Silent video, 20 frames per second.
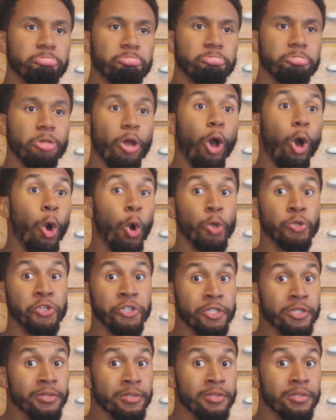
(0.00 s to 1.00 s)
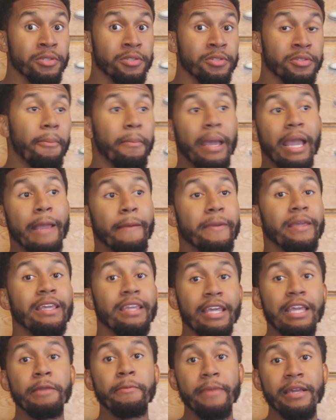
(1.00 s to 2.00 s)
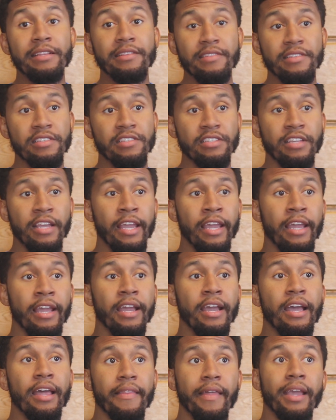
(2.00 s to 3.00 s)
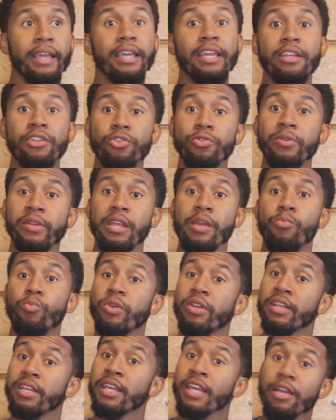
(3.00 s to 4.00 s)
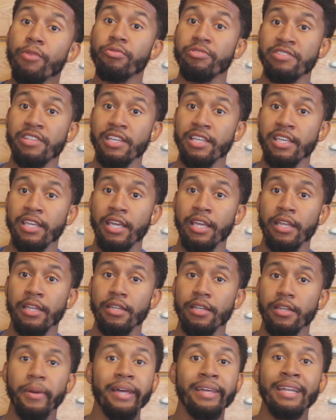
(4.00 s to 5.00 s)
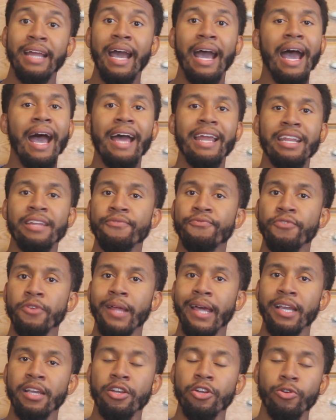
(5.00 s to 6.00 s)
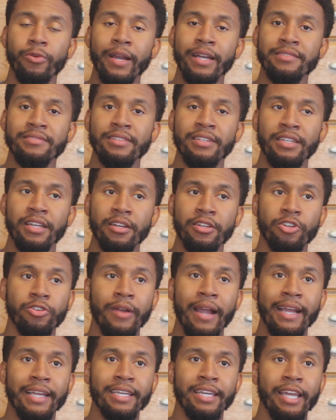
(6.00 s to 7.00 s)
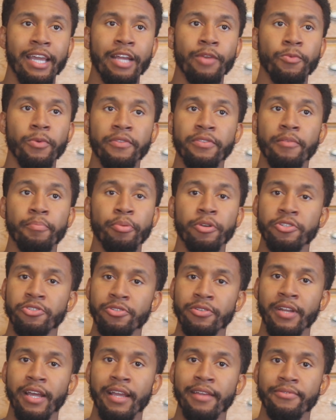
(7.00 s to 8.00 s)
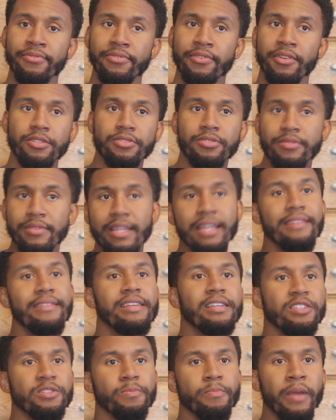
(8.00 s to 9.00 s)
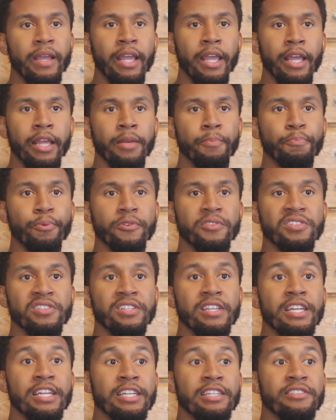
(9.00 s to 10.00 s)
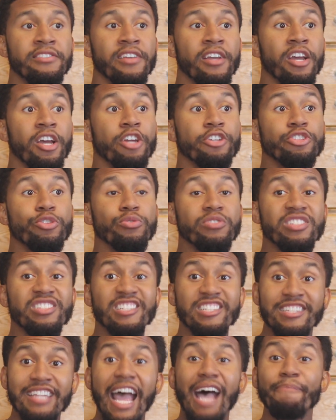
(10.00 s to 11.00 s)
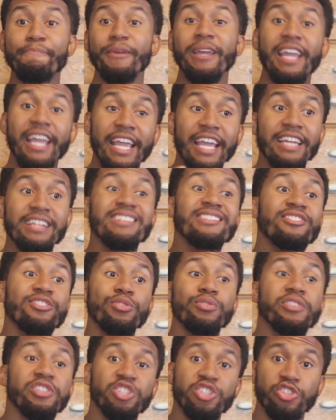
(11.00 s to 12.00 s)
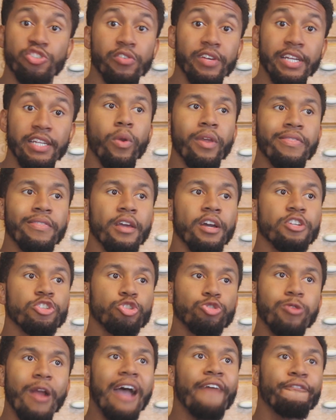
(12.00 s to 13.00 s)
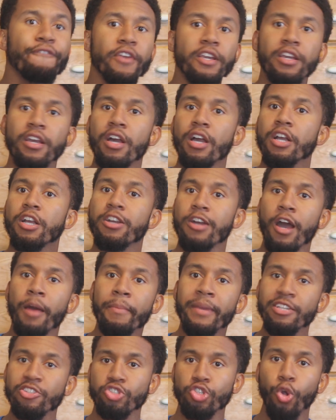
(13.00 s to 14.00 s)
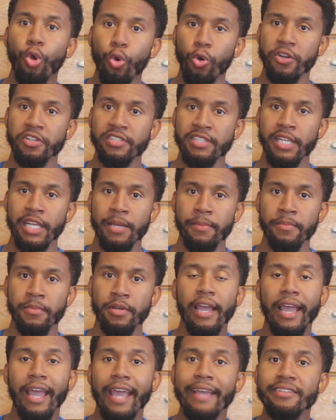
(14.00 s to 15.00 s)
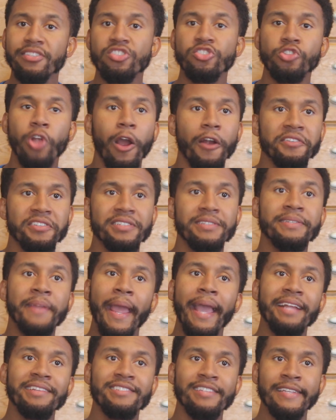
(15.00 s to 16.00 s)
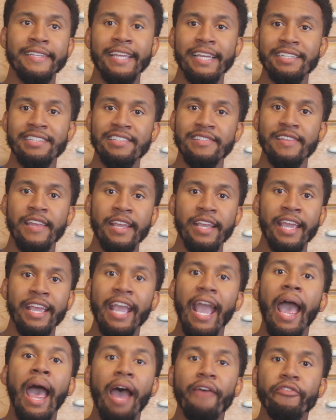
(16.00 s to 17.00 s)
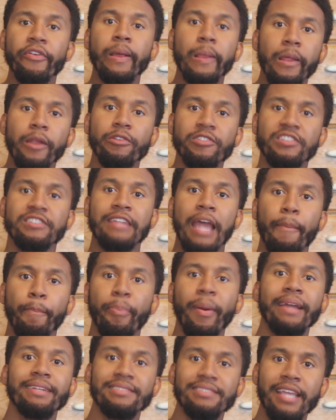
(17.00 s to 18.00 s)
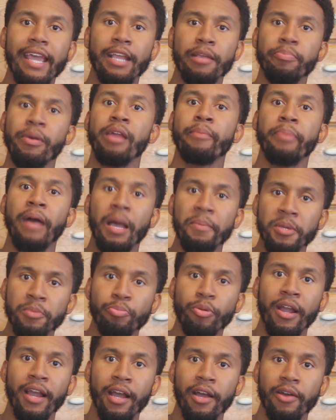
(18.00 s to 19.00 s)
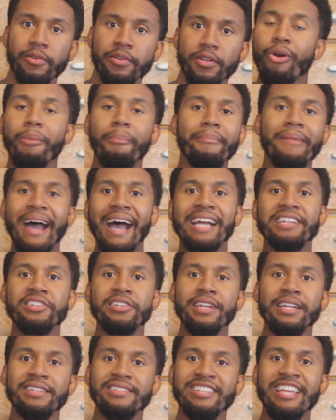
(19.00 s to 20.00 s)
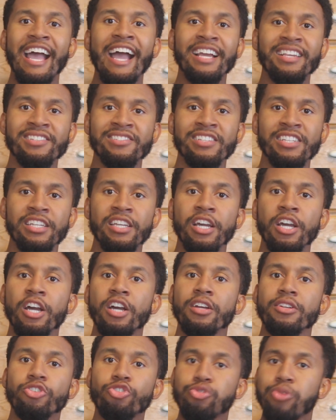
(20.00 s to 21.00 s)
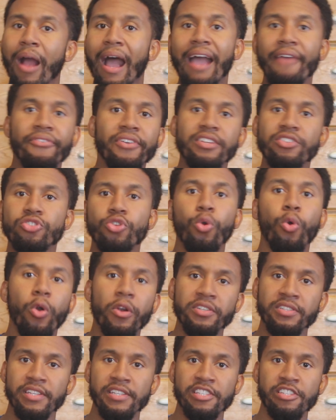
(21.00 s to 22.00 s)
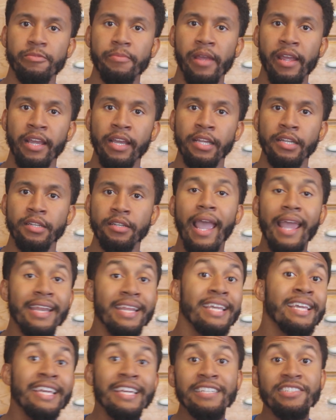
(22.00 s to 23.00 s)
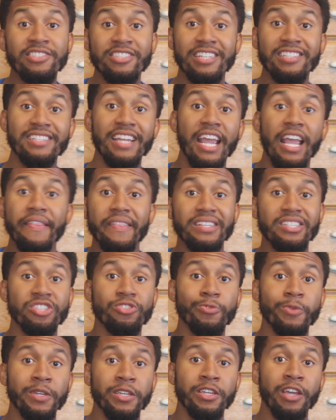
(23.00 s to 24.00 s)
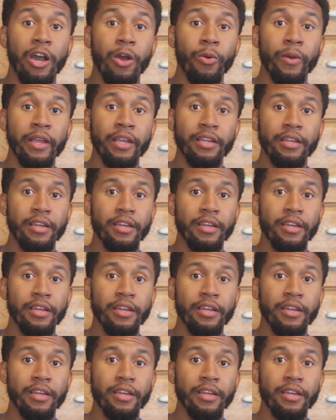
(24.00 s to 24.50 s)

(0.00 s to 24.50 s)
older. Now, maybe he meant to say that he knew him when he was a kid, but I didn't feel like correcting a crackhead with a butcher knife. So then this man proceeds to step into the street with traffic coming towards him and starts dancing and singing Every Little Step I Take by Bobby Brown. Imagine a taxi driving towards this man and he's just in the street going,